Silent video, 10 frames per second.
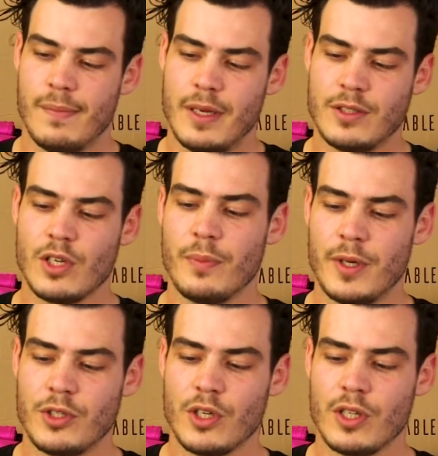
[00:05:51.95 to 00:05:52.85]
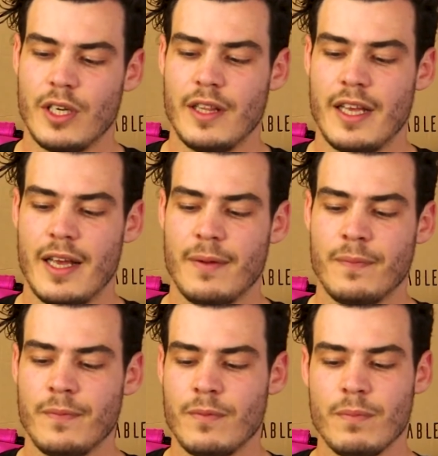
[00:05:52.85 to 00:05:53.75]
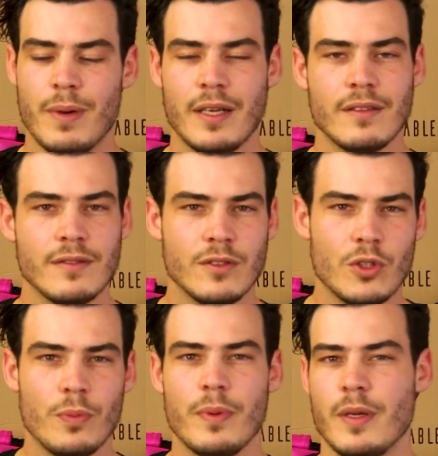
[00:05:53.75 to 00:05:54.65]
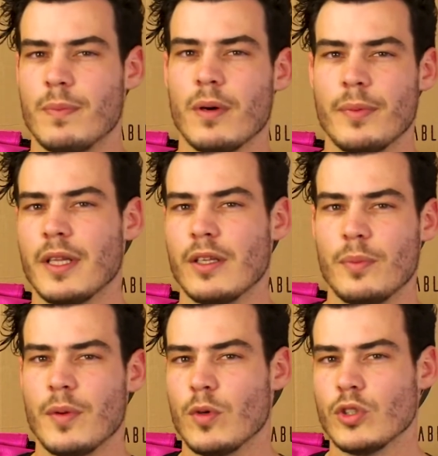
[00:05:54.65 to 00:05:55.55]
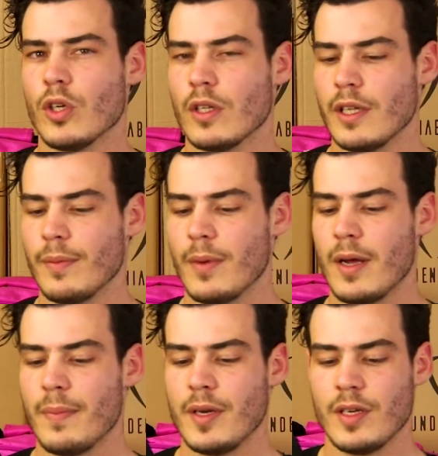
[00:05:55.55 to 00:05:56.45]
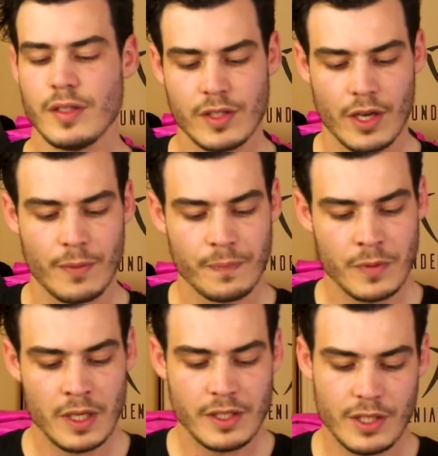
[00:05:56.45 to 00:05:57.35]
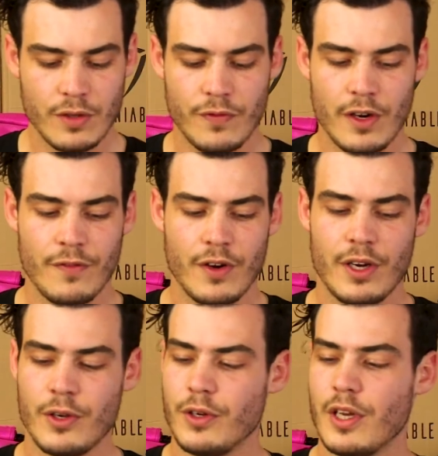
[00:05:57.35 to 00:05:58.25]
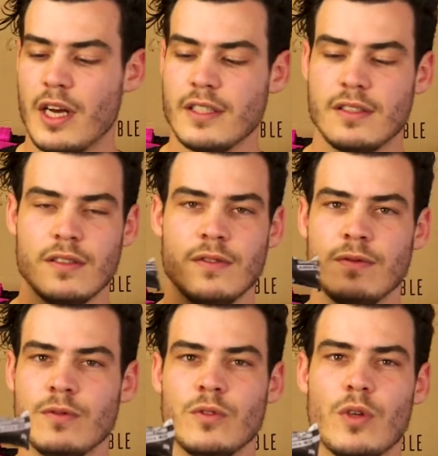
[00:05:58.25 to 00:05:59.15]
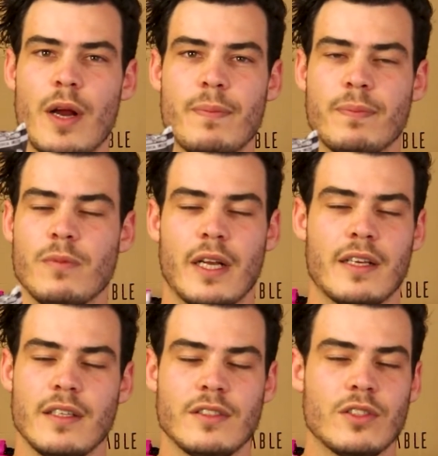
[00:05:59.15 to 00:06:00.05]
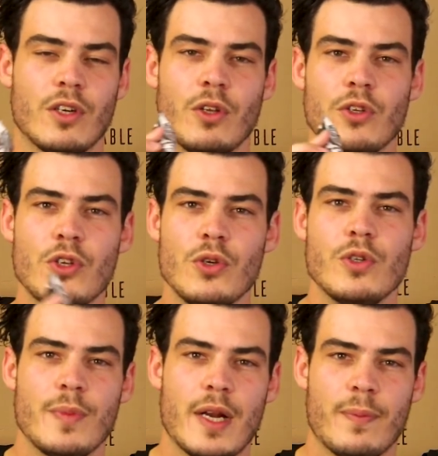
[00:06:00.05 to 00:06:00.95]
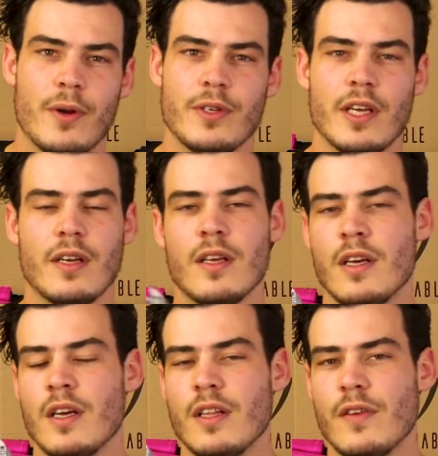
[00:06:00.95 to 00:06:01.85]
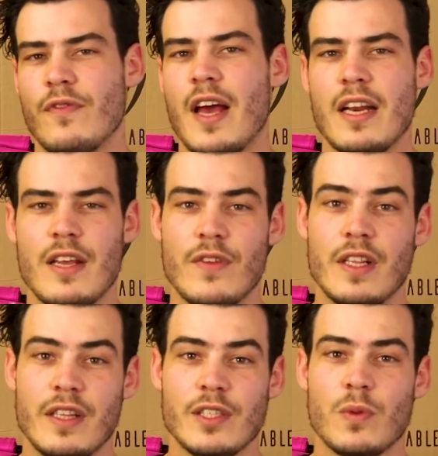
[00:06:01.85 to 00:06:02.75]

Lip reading: It's got a bit of chocolate in there, but could be probably a little bit more chocolatey in my opinion. So still very, very good, guys. Great, like it's got a huge amount of protein. The fat, even in this